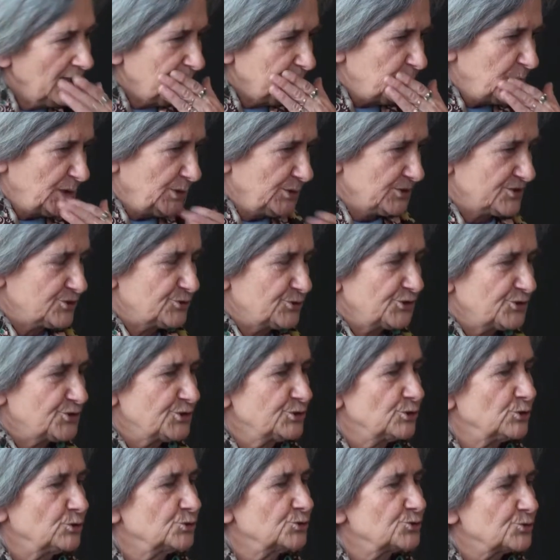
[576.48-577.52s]
because it
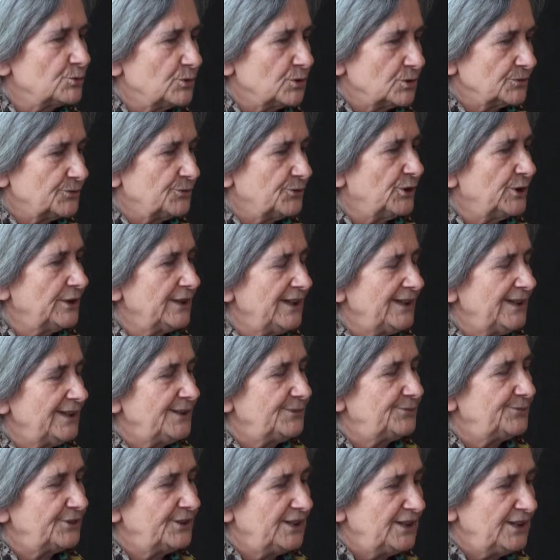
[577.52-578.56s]
doesn't control for
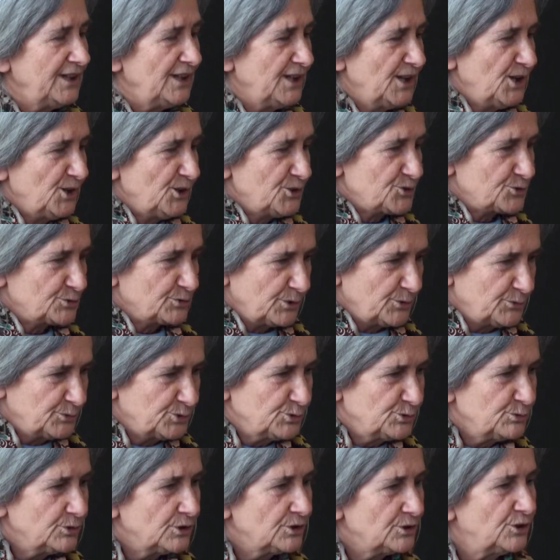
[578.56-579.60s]
anything. So I
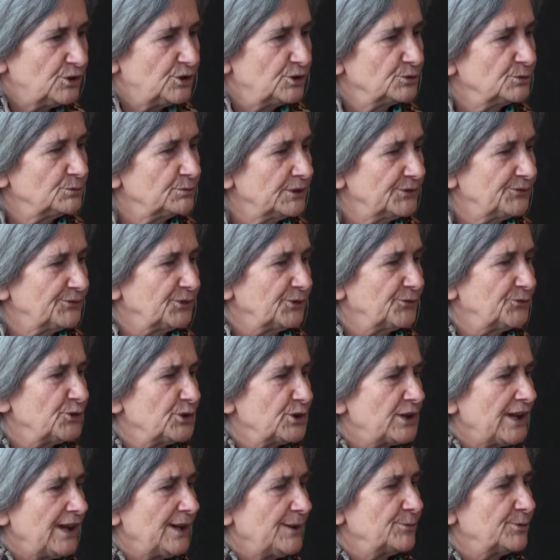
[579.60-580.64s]
would go along with the
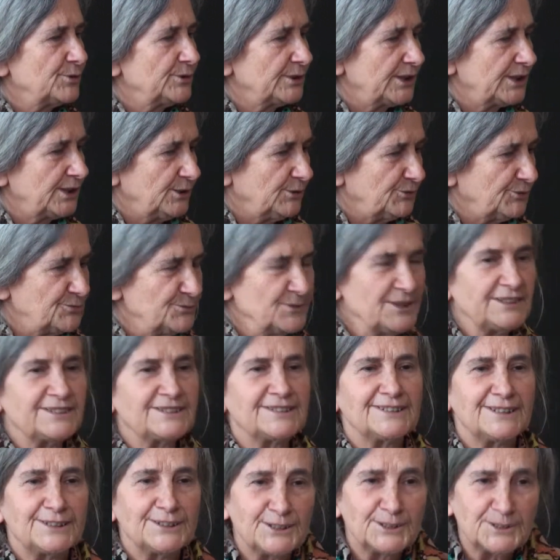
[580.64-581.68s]
vocabulary of
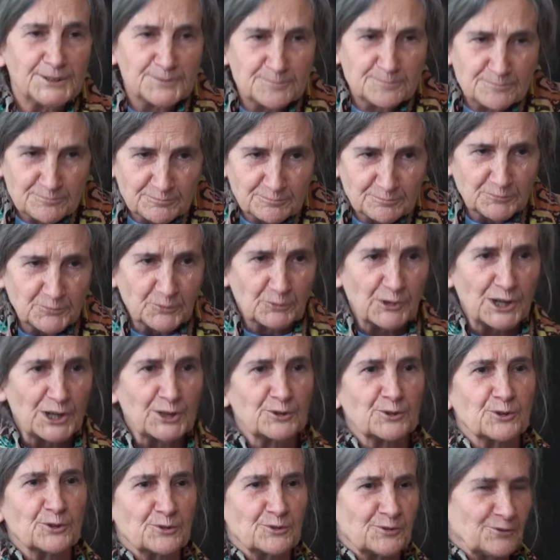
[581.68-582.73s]
Miettinen,
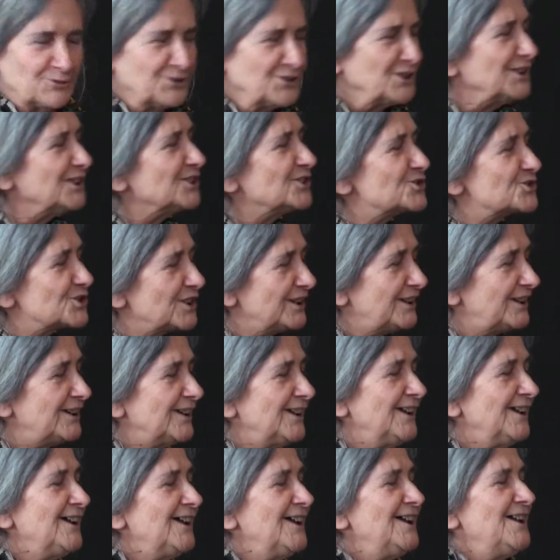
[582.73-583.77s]
well-known Finnish guy,
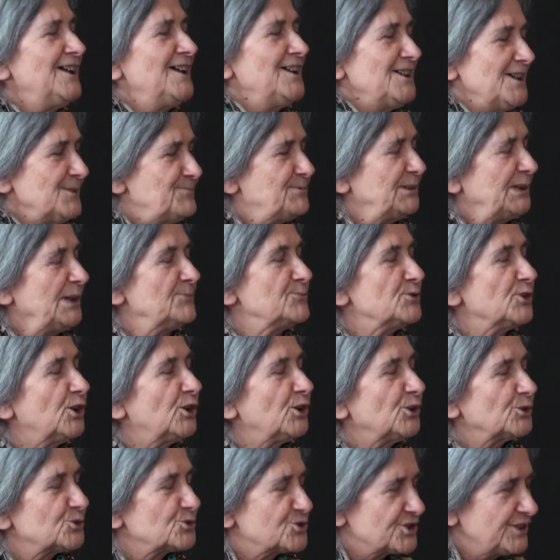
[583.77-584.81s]

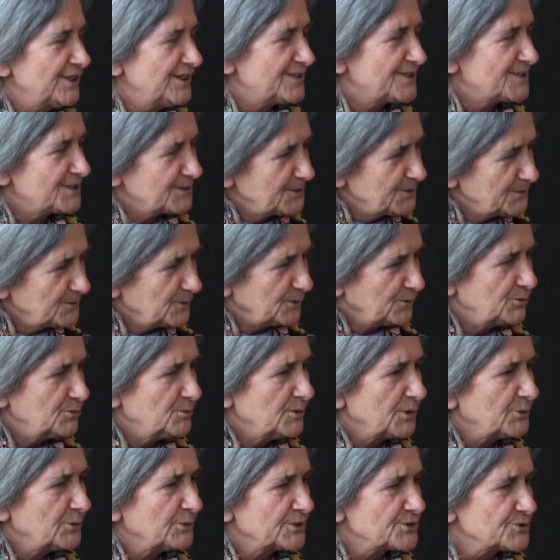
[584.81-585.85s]
epidemiologist, who
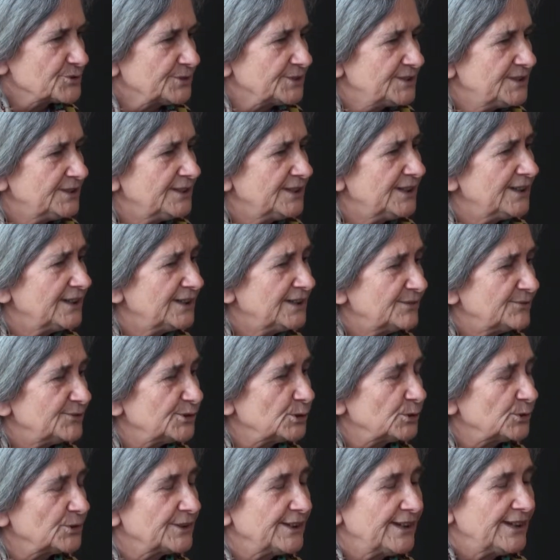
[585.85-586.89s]
was a TA in
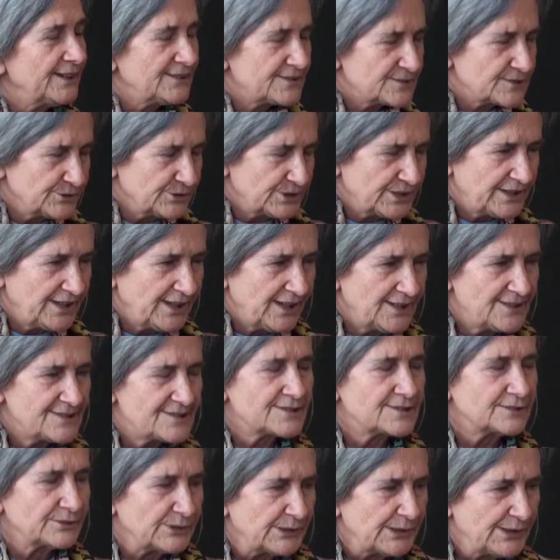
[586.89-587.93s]
the old days, a
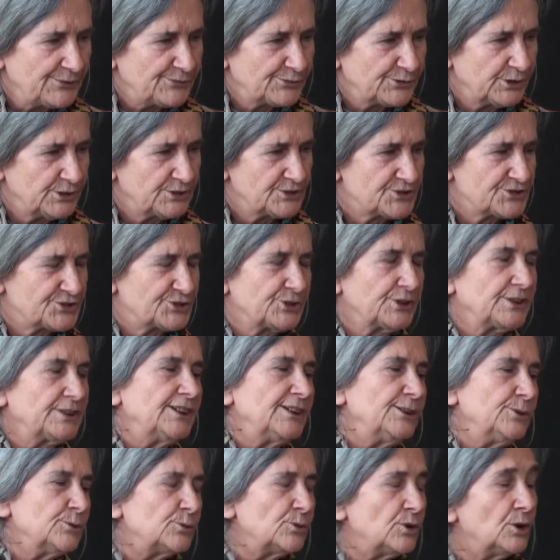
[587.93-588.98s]
case-referent study.
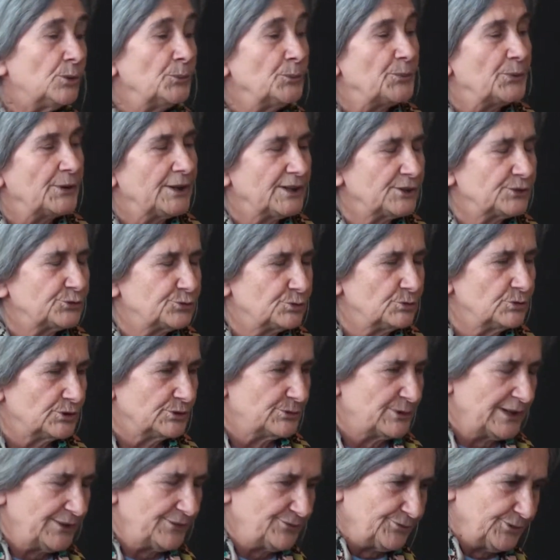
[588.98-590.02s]
You compare to a
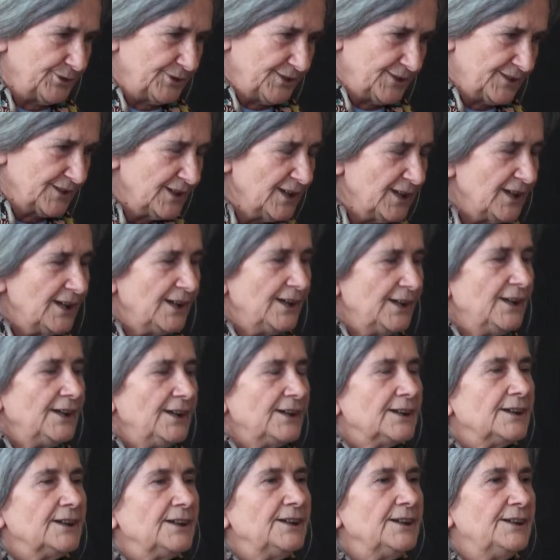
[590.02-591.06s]
referent.
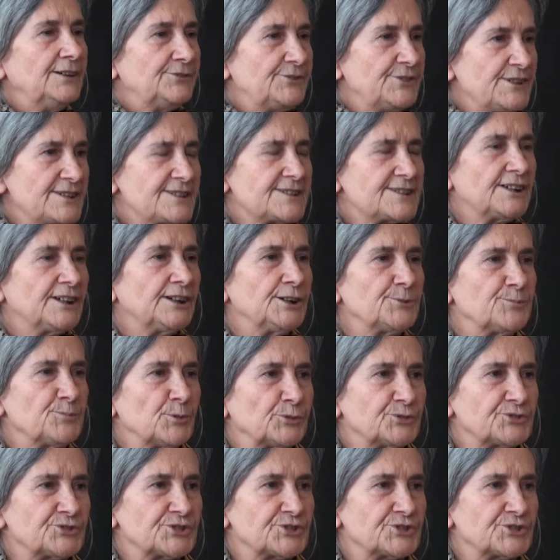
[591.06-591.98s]
In this type of